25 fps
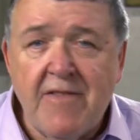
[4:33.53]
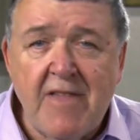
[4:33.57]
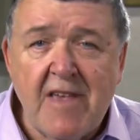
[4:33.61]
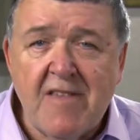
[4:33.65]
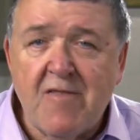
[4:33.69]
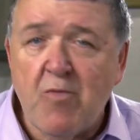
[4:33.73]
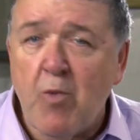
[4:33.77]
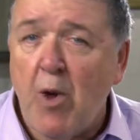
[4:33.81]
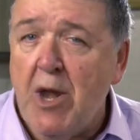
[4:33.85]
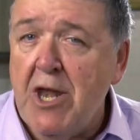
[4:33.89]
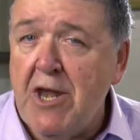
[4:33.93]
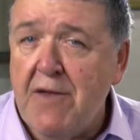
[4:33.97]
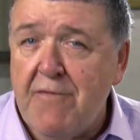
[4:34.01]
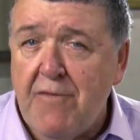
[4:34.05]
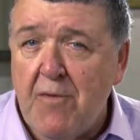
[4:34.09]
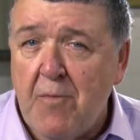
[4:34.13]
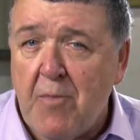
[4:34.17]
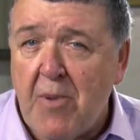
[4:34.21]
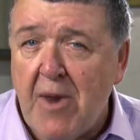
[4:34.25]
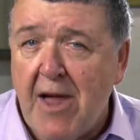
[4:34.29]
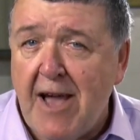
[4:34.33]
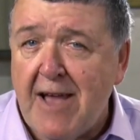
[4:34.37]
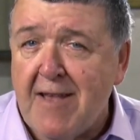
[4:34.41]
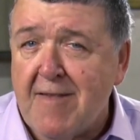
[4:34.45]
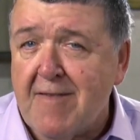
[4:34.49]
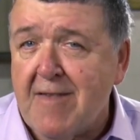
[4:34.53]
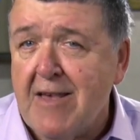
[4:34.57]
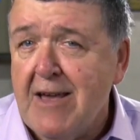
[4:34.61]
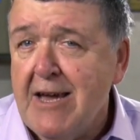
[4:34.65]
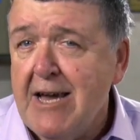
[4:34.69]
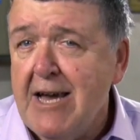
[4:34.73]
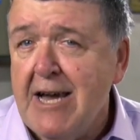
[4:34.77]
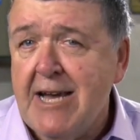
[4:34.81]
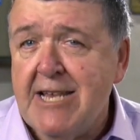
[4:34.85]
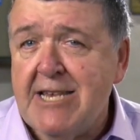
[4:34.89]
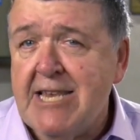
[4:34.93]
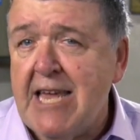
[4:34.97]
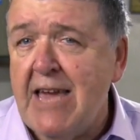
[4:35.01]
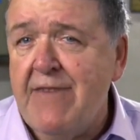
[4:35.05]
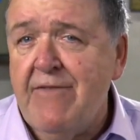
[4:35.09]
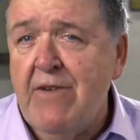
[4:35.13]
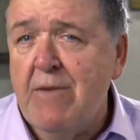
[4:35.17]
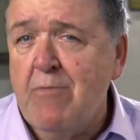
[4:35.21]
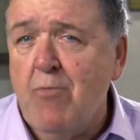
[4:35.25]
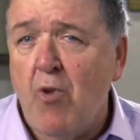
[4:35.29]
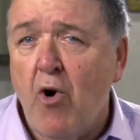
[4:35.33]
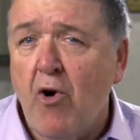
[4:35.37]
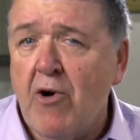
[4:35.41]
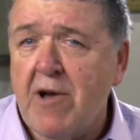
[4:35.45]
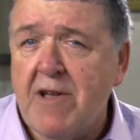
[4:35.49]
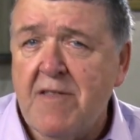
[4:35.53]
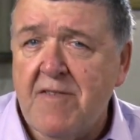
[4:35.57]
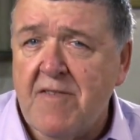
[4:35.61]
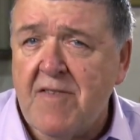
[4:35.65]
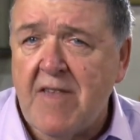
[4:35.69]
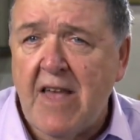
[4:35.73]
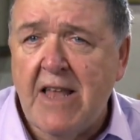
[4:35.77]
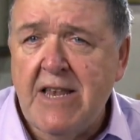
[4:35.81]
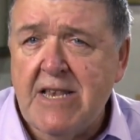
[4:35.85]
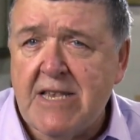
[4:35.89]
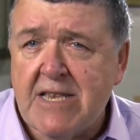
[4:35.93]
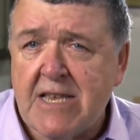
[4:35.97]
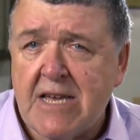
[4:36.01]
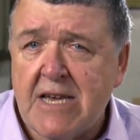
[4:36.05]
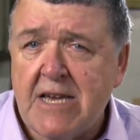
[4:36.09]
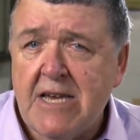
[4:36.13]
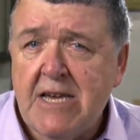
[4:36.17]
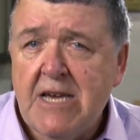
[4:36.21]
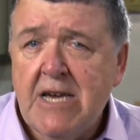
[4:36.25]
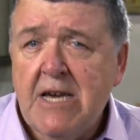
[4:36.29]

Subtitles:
this wonderful place at David Morgan Centre.